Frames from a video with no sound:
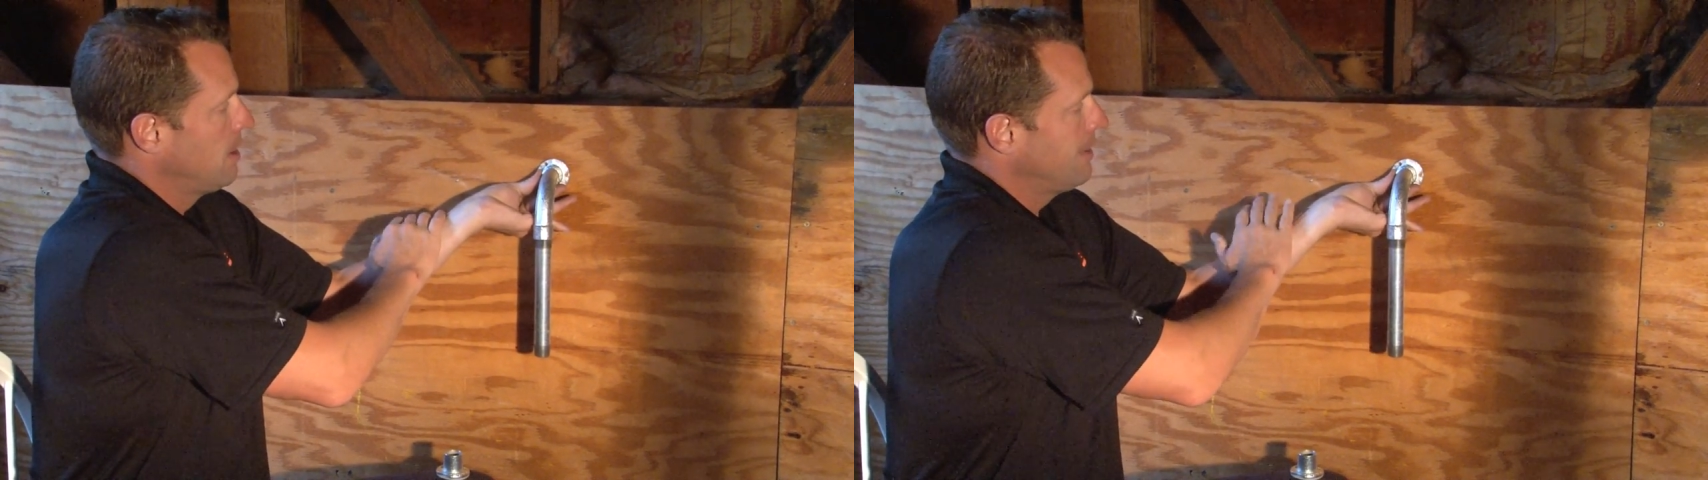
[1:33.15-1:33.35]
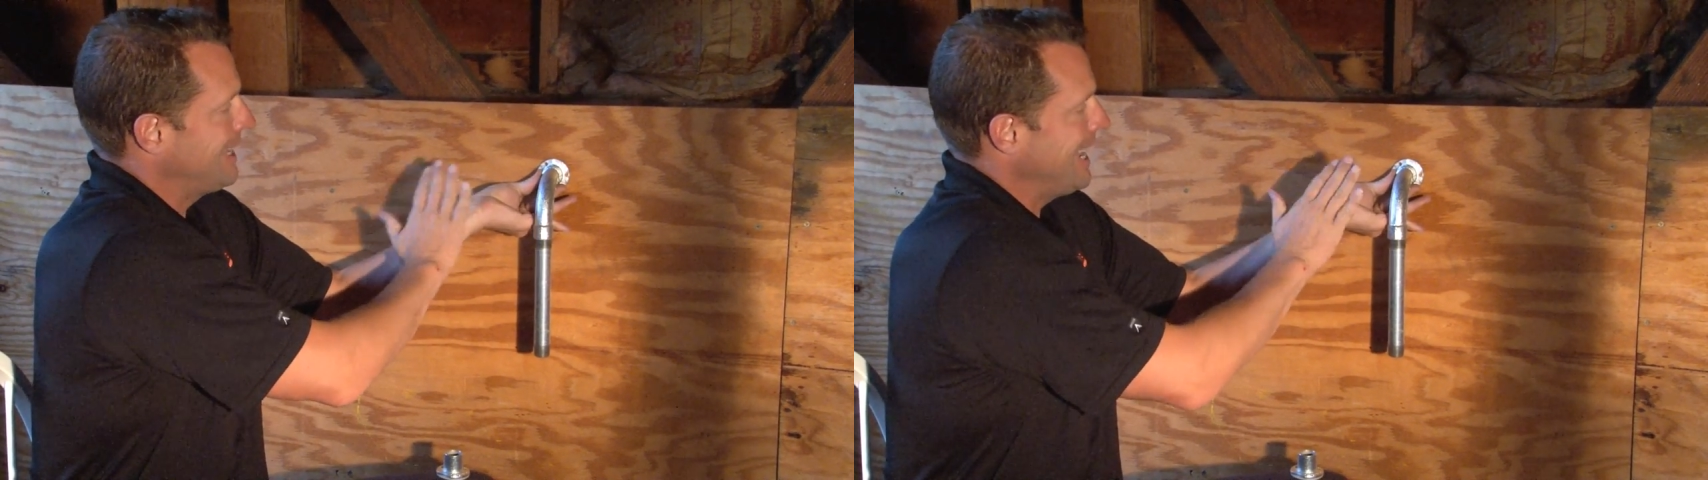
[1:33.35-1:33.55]

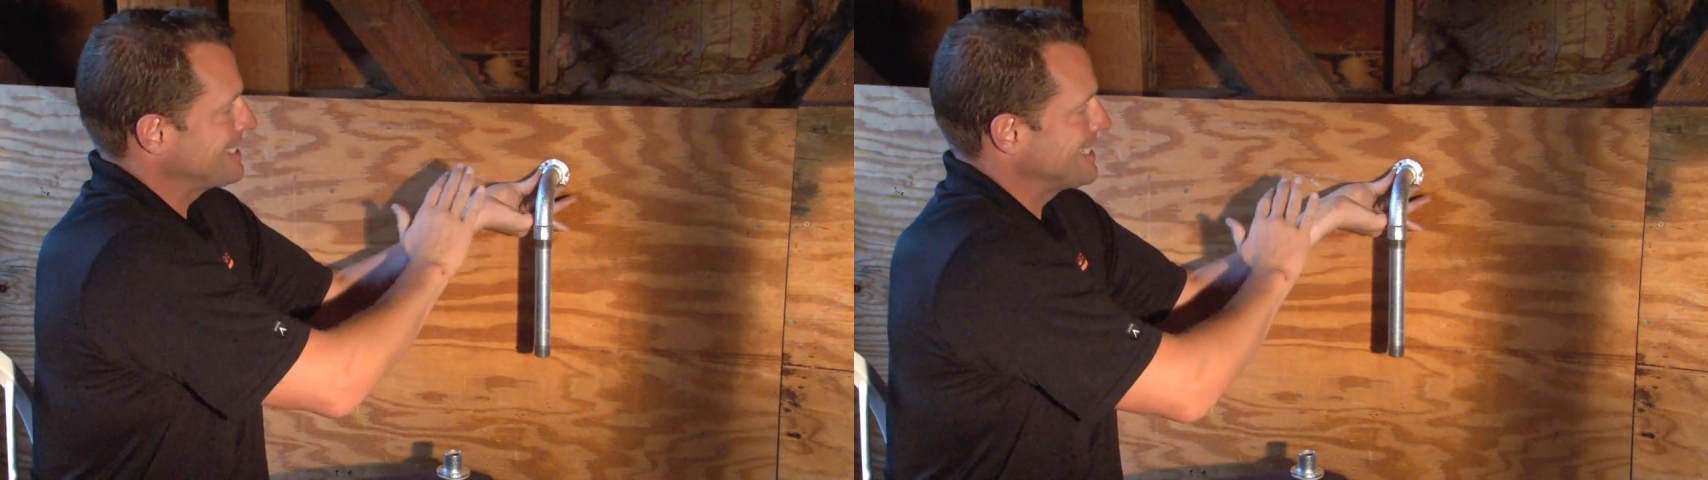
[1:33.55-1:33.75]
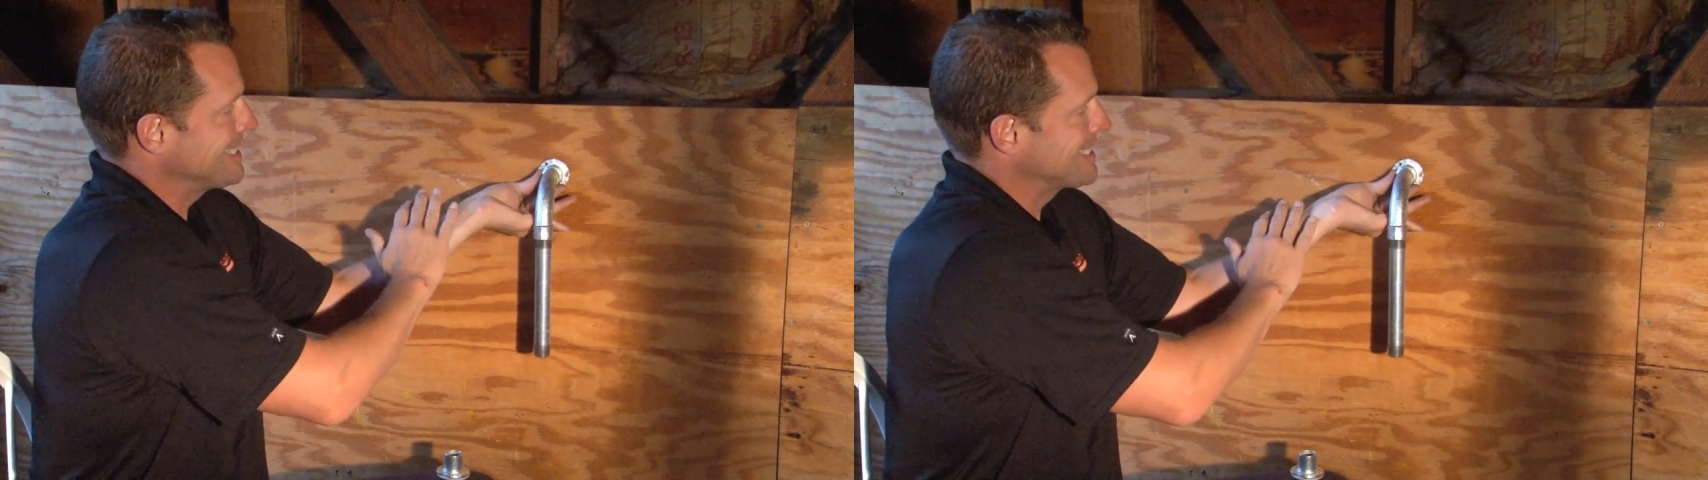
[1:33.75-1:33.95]
the
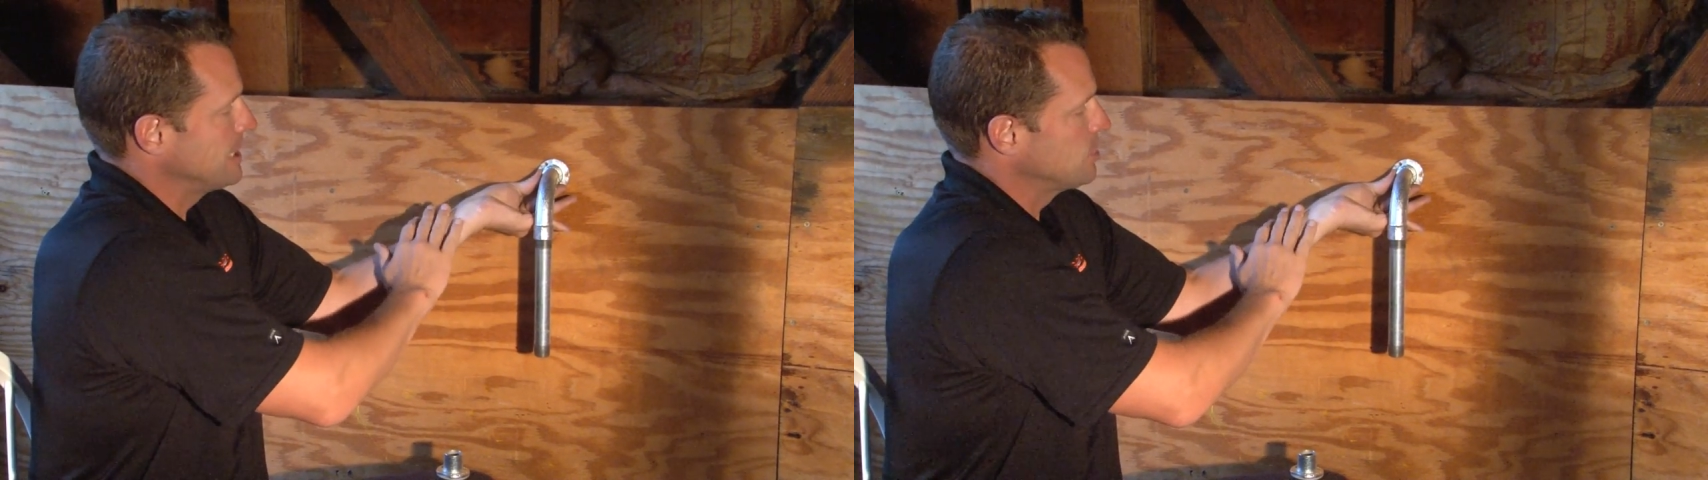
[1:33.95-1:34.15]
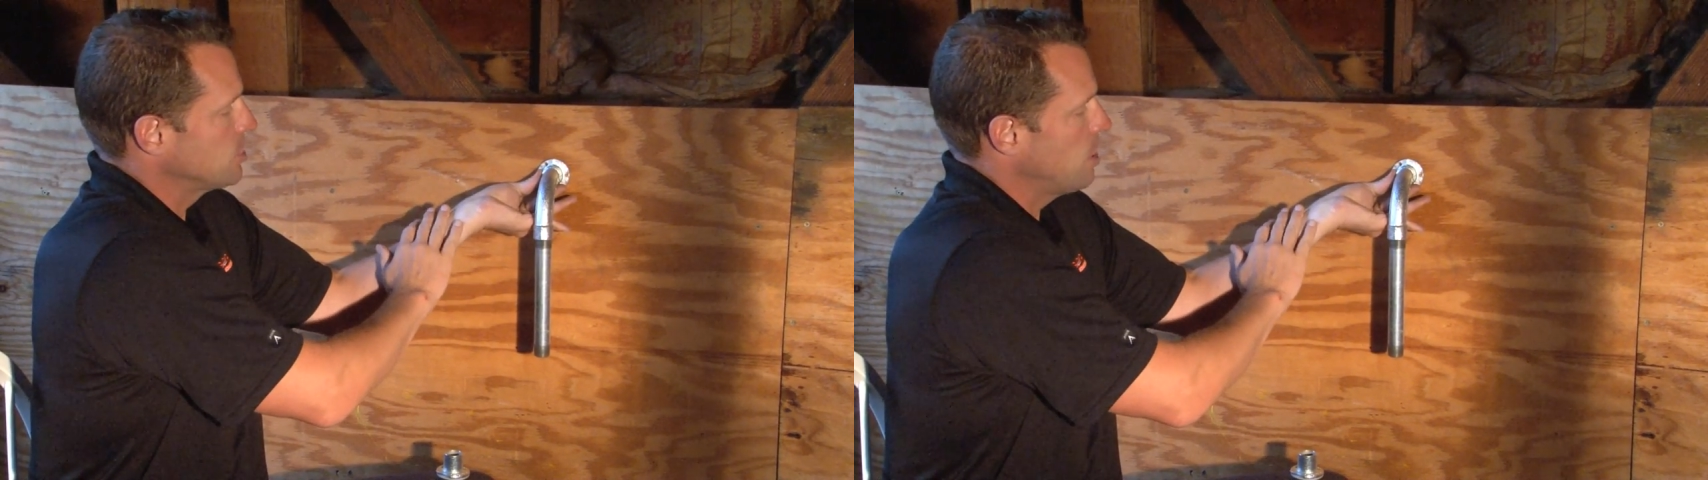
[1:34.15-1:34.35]
gasket
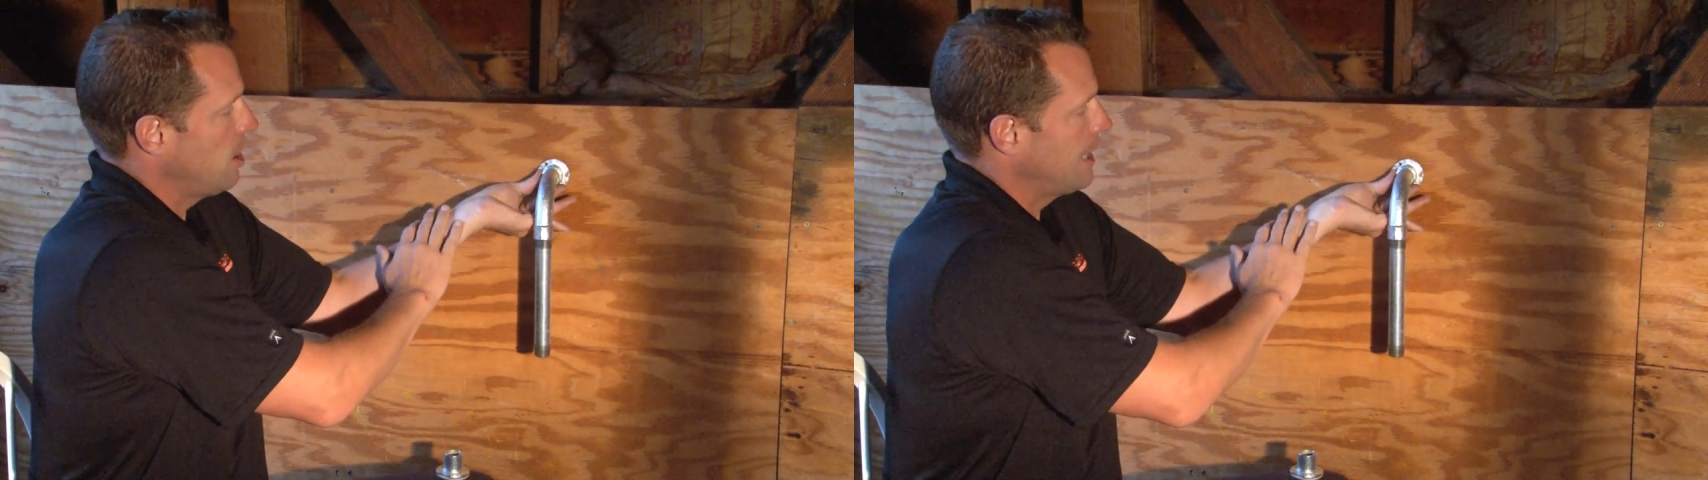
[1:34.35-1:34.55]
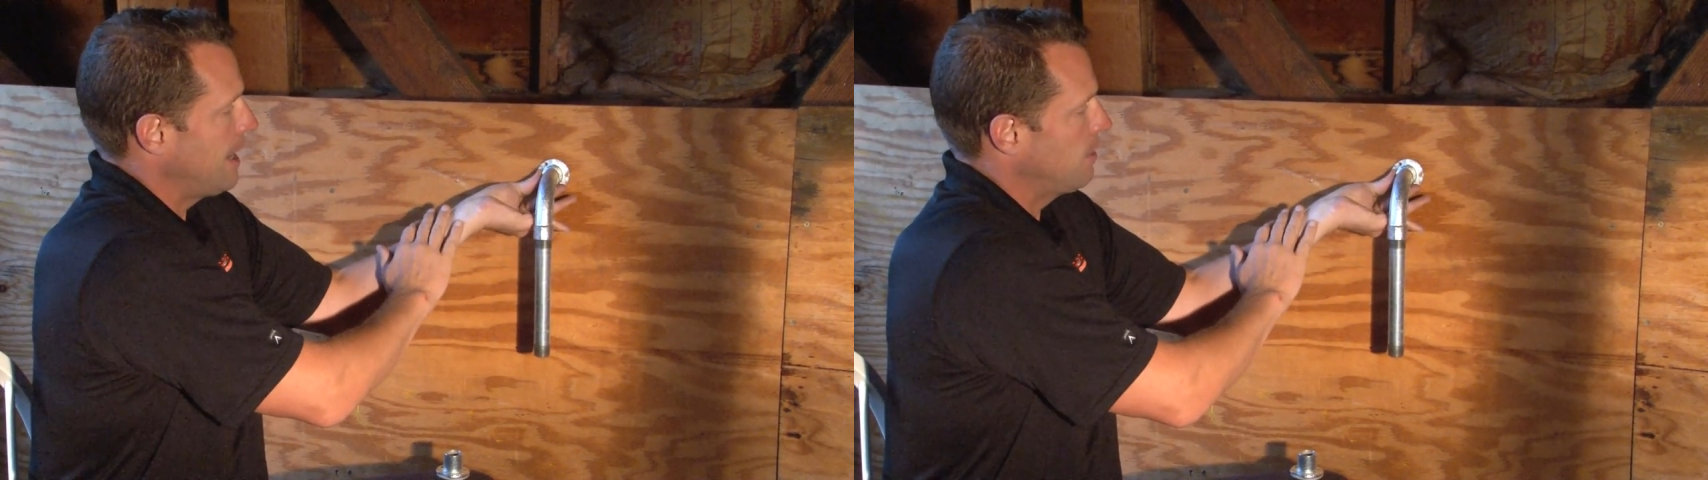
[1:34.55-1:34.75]
seals it
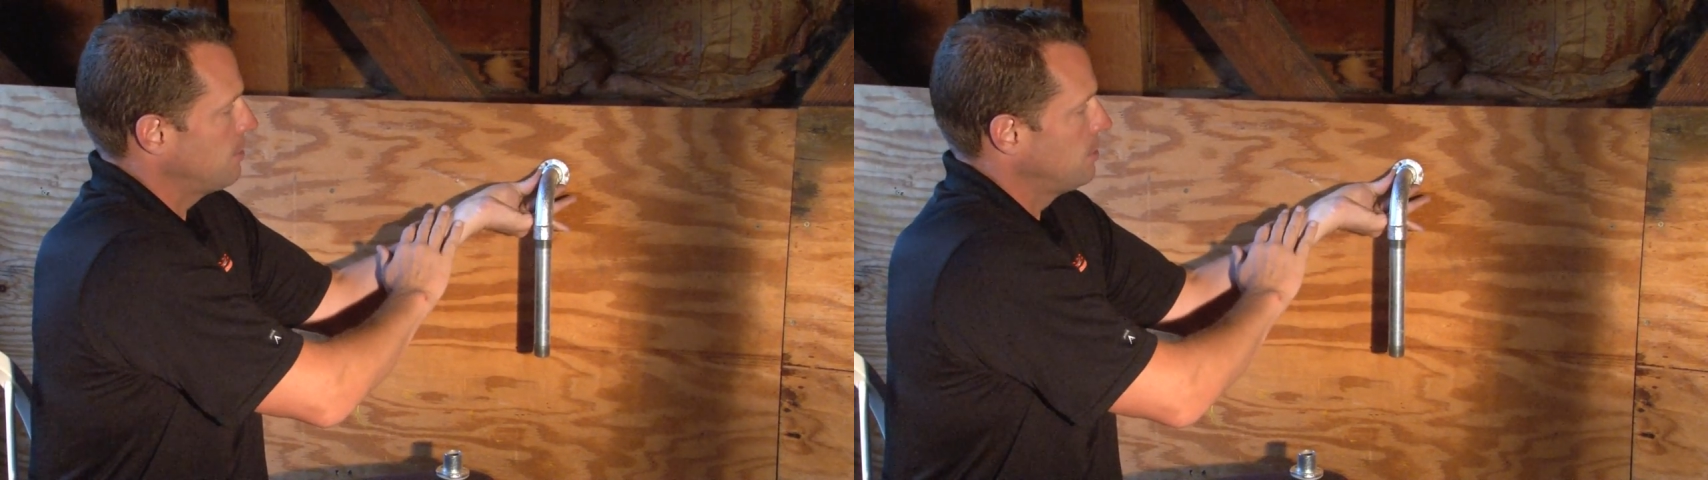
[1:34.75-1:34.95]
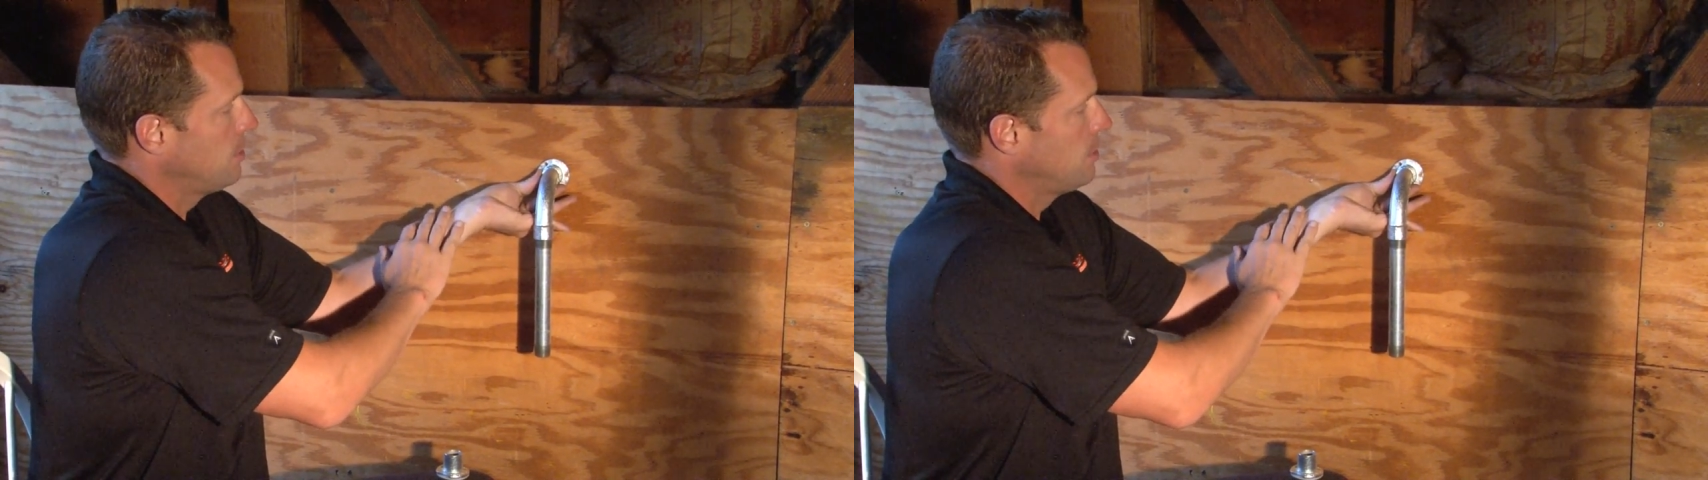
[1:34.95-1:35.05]
all out.